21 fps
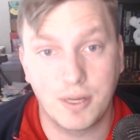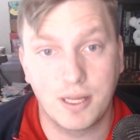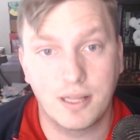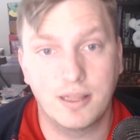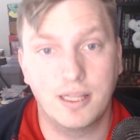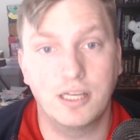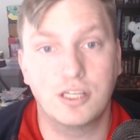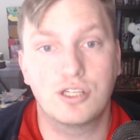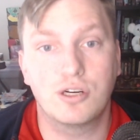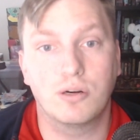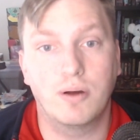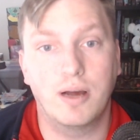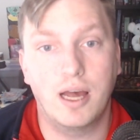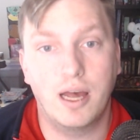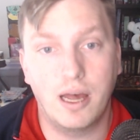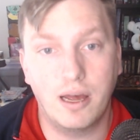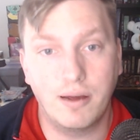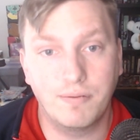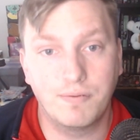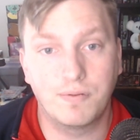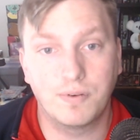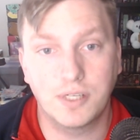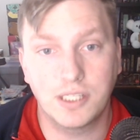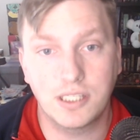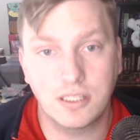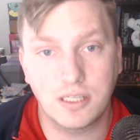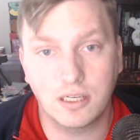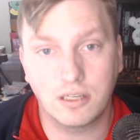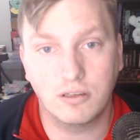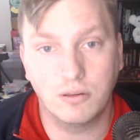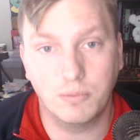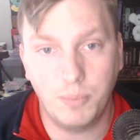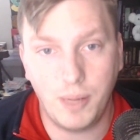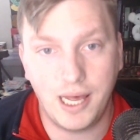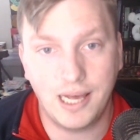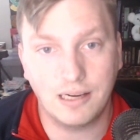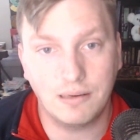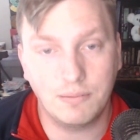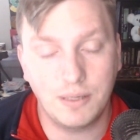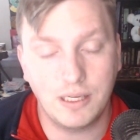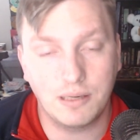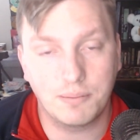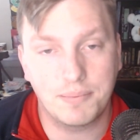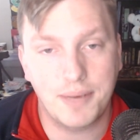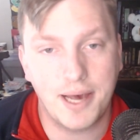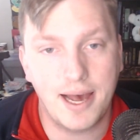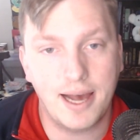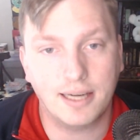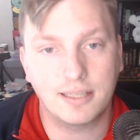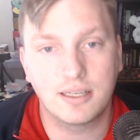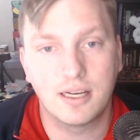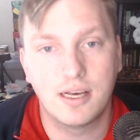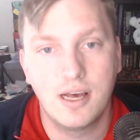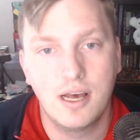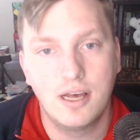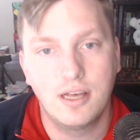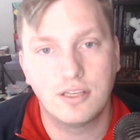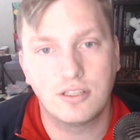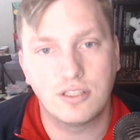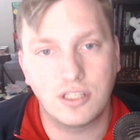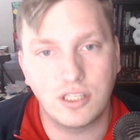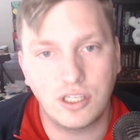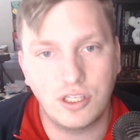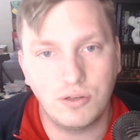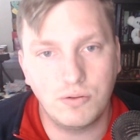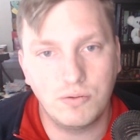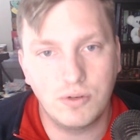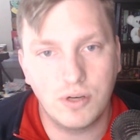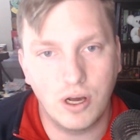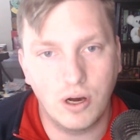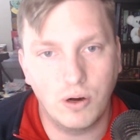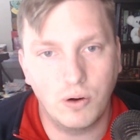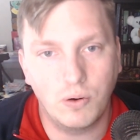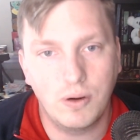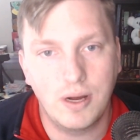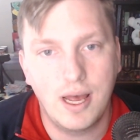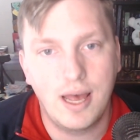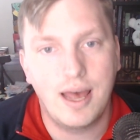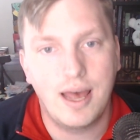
They show every single bag being packed, so you know